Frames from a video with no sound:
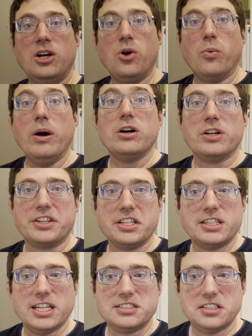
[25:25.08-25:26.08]
Well, I
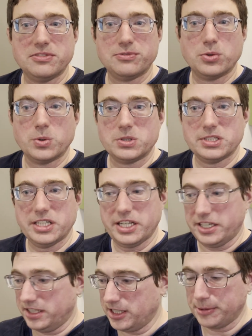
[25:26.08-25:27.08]
think that's it for
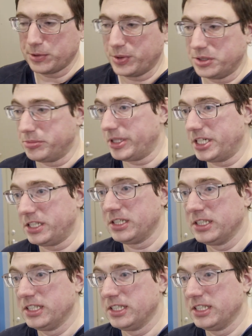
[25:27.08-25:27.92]
today. I'm going to bed.